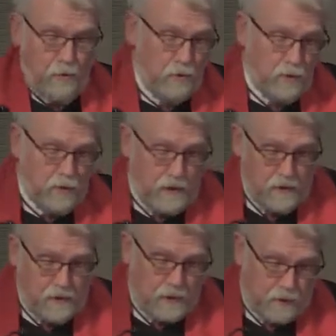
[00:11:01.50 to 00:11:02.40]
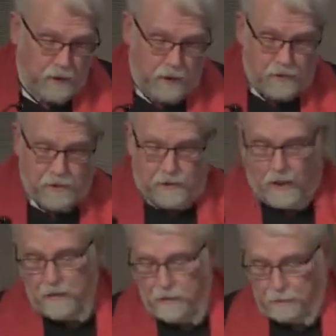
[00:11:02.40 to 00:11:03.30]
Rule is the critical
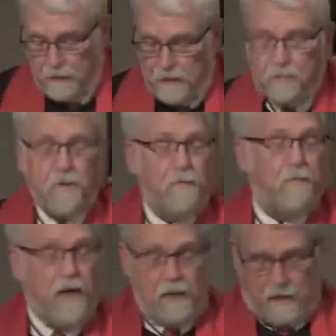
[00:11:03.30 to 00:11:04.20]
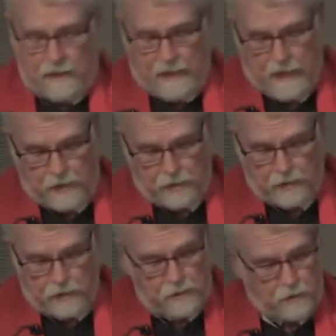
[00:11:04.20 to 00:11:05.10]
centerpiece for faith in
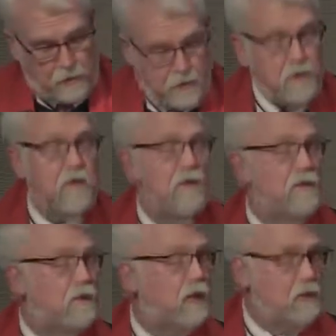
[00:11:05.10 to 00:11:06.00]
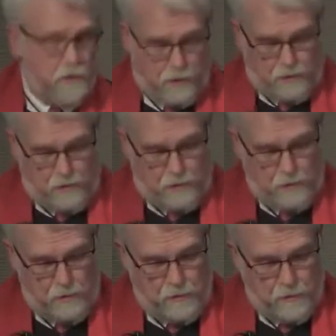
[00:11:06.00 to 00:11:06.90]
action as Christians and
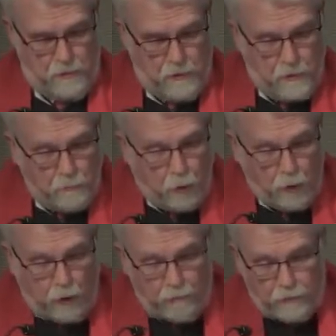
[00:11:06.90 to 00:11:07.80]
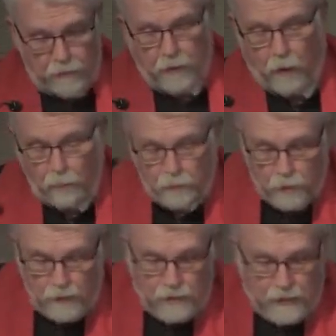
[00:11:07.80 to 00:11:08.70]
Jews. Moreover, the Golden
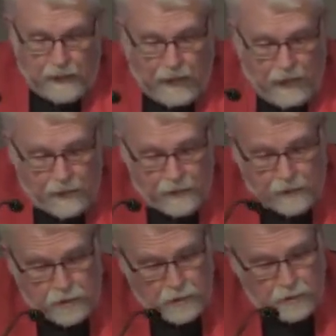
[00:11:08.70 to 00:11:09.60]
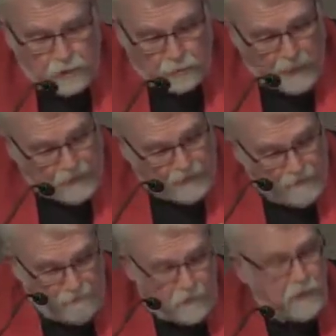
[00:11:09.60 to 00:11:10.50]
Rule is a guide that should direct
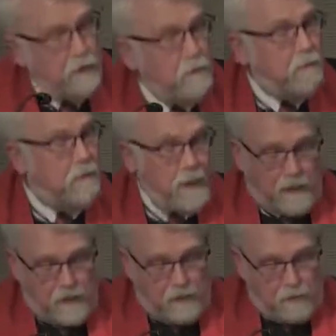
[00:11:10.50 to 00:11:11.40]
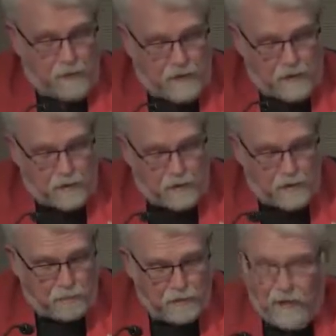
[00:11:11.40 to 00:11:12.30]
every human being in
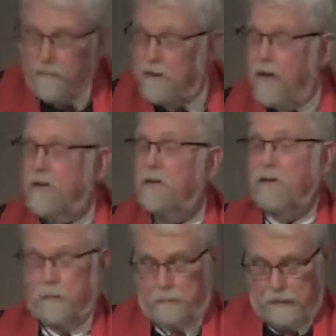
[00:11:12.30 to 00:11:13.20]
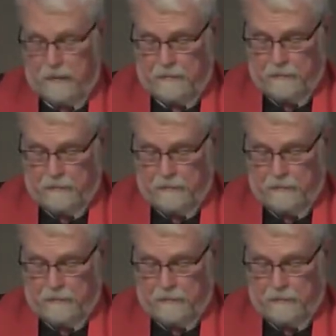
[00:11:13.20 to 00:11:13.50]
relationship to every other human being.